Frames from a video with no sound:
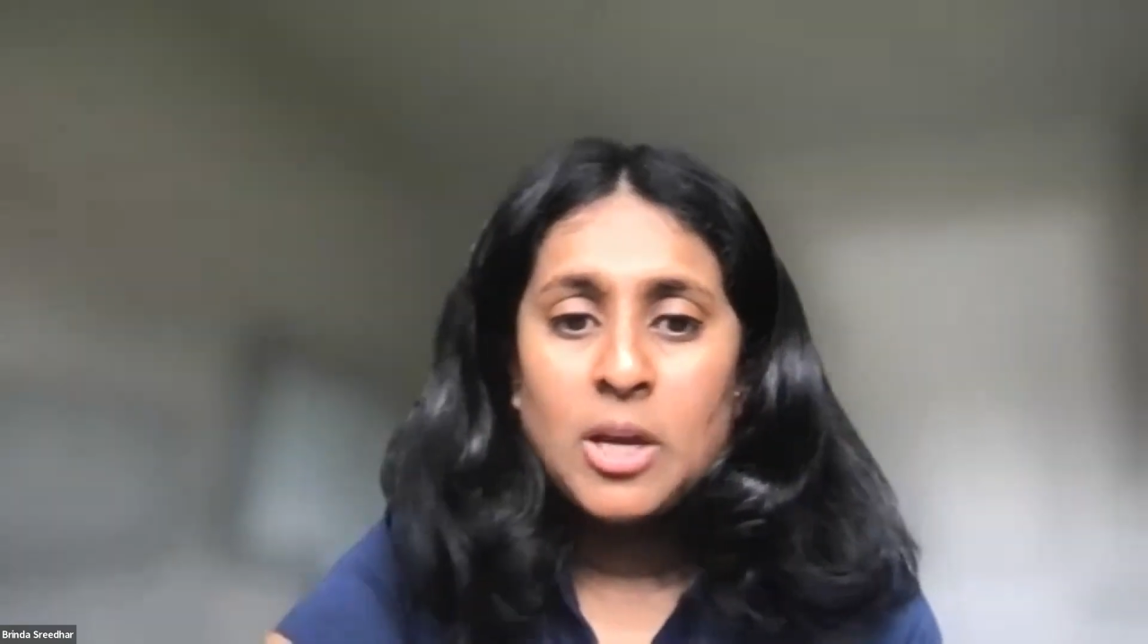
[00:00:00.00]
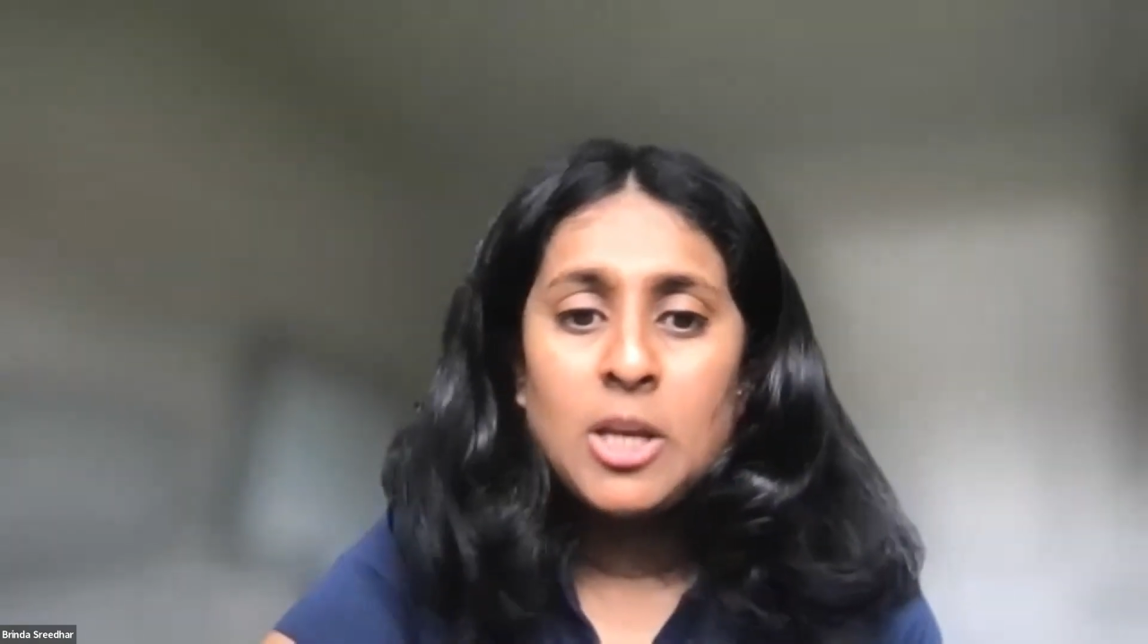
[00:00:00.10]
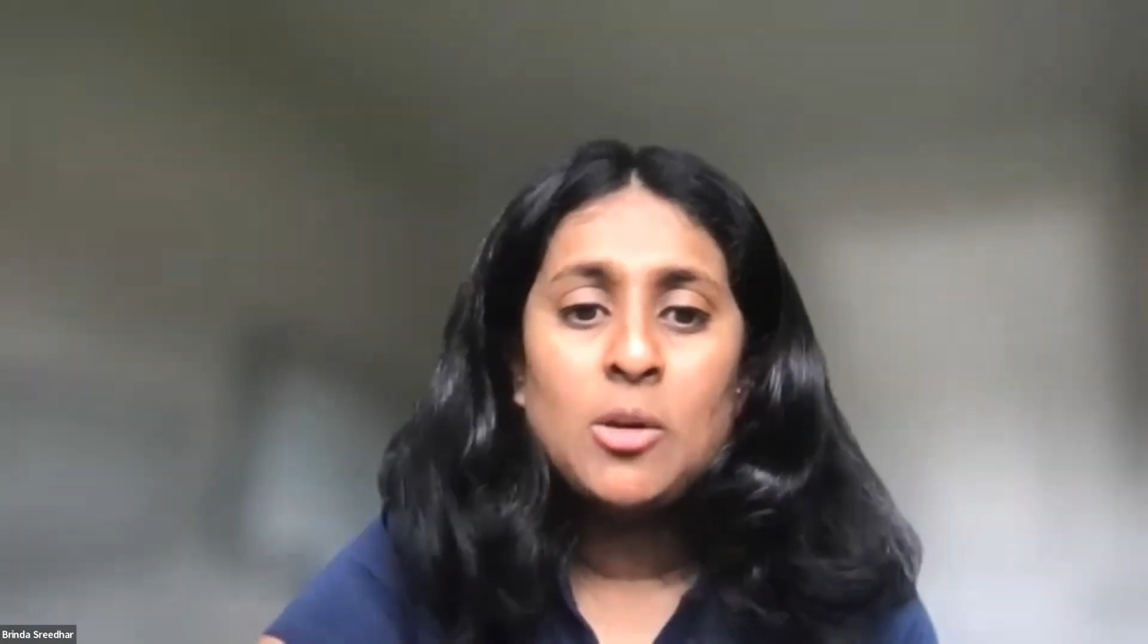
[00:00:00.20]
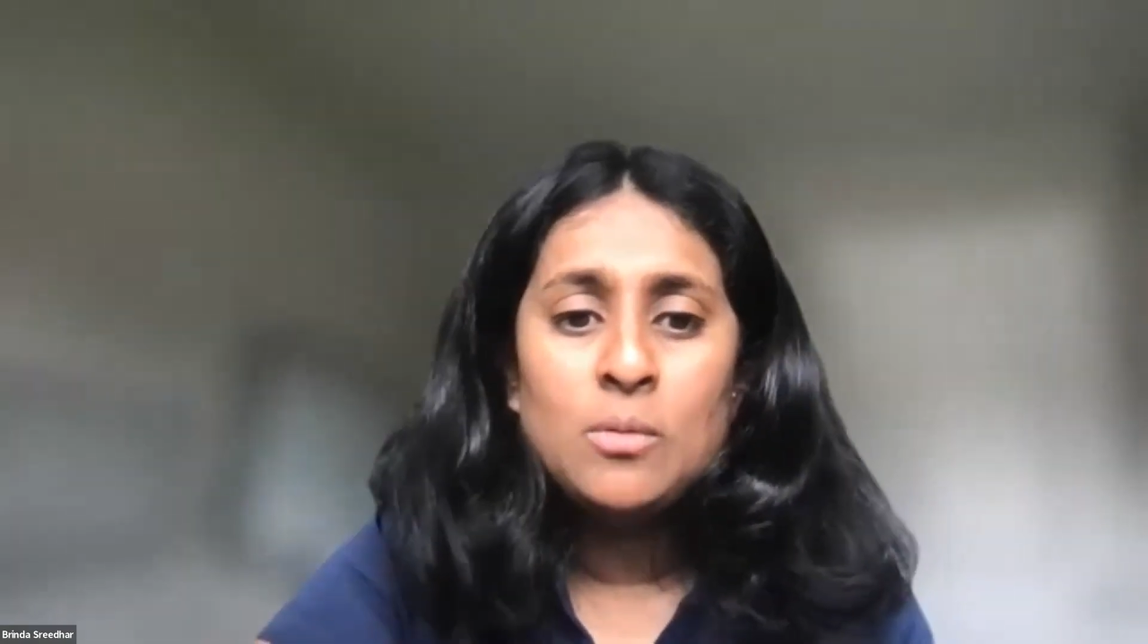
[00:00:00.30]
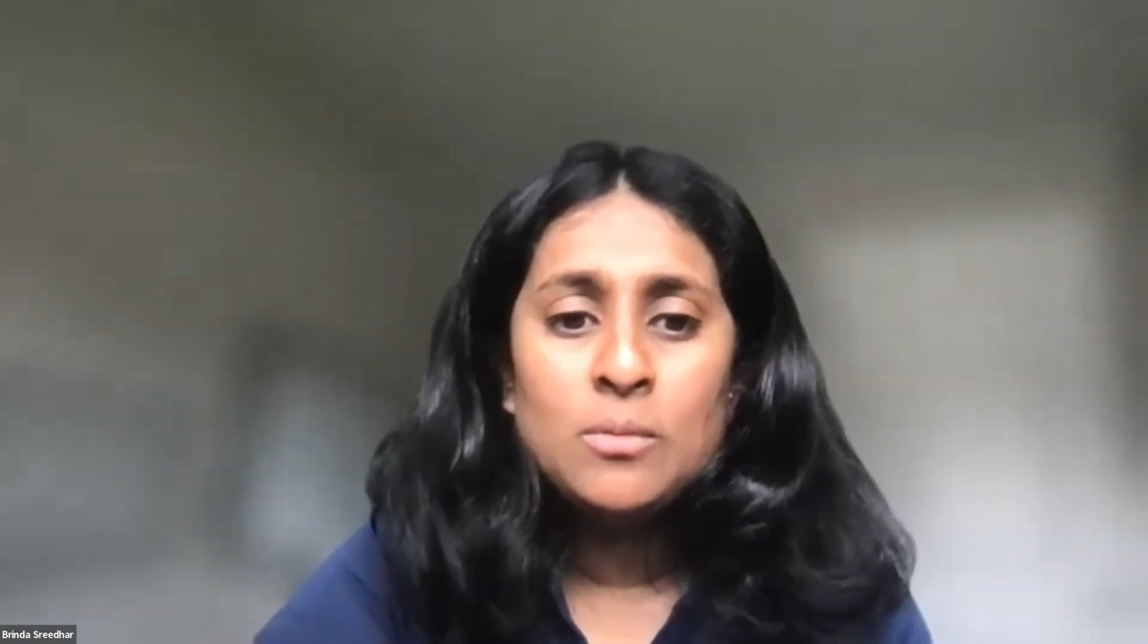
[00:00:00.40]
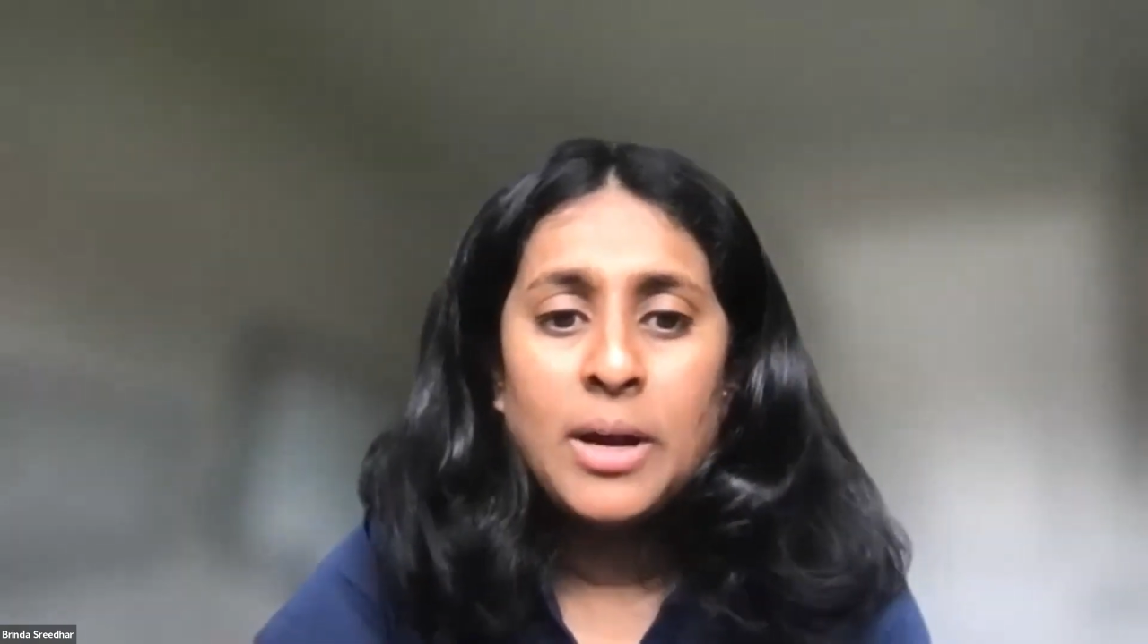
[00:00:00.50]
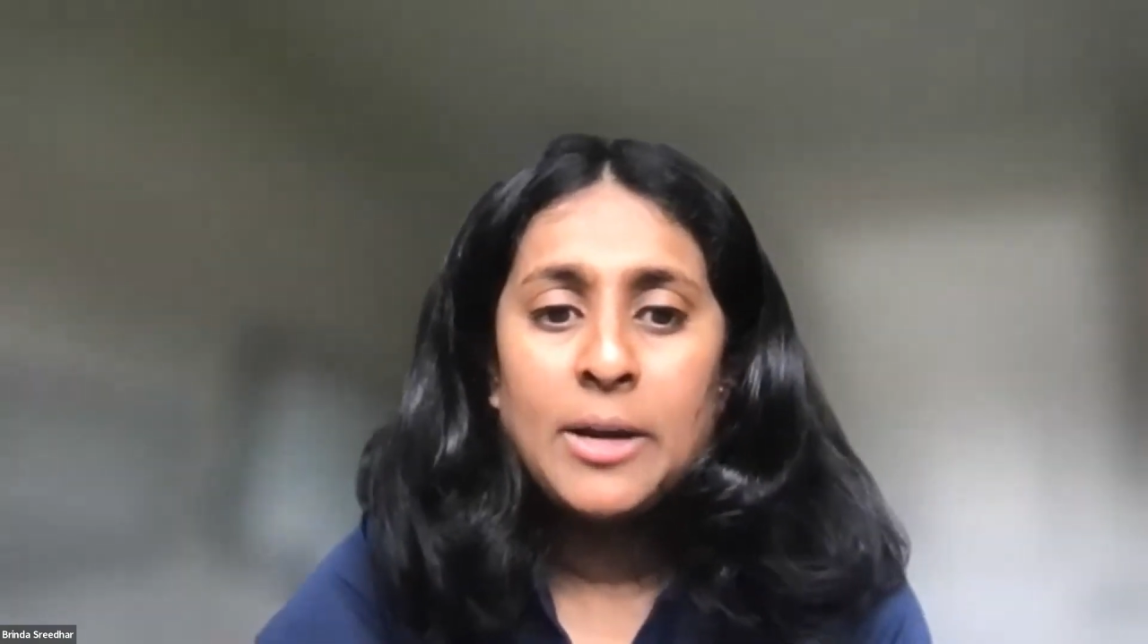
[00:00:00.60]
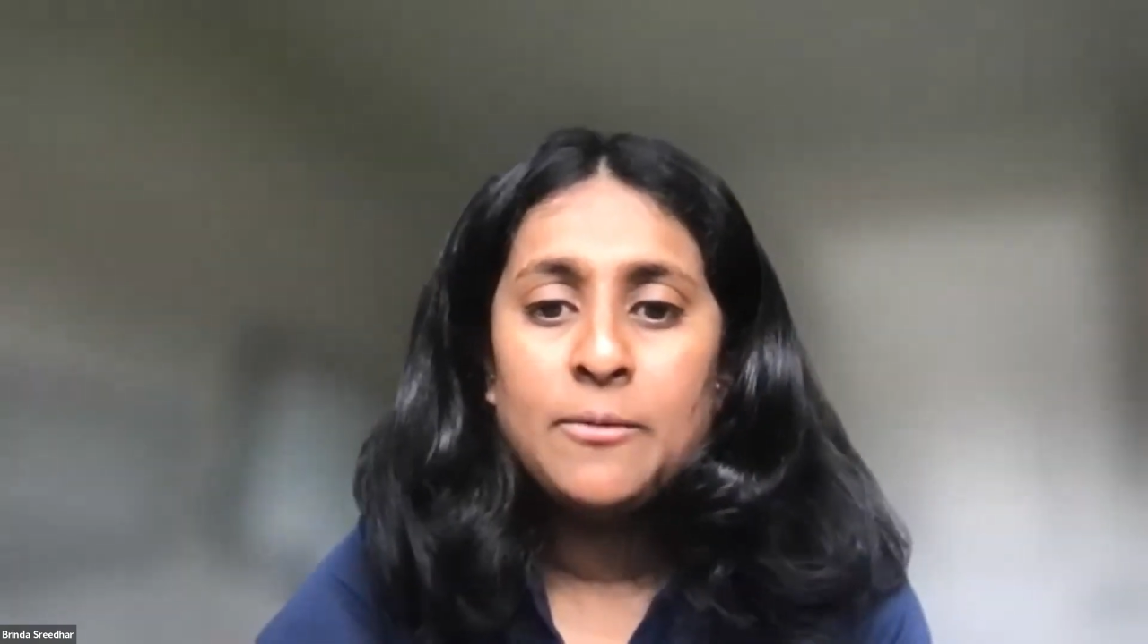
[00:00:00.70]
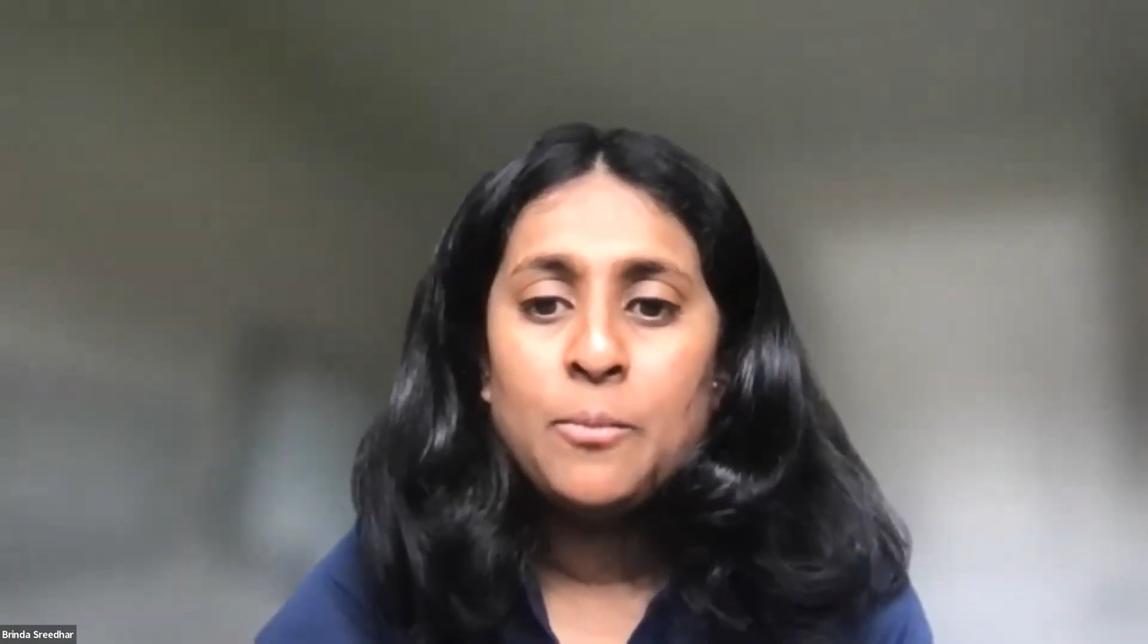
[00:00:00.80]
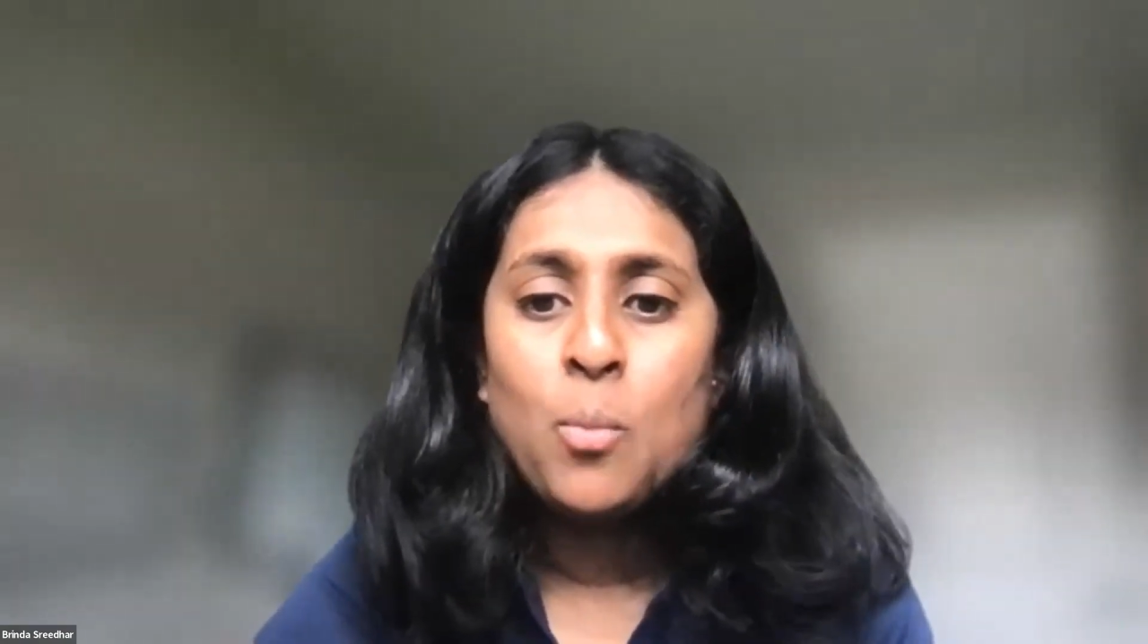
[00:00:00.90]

Can you kind of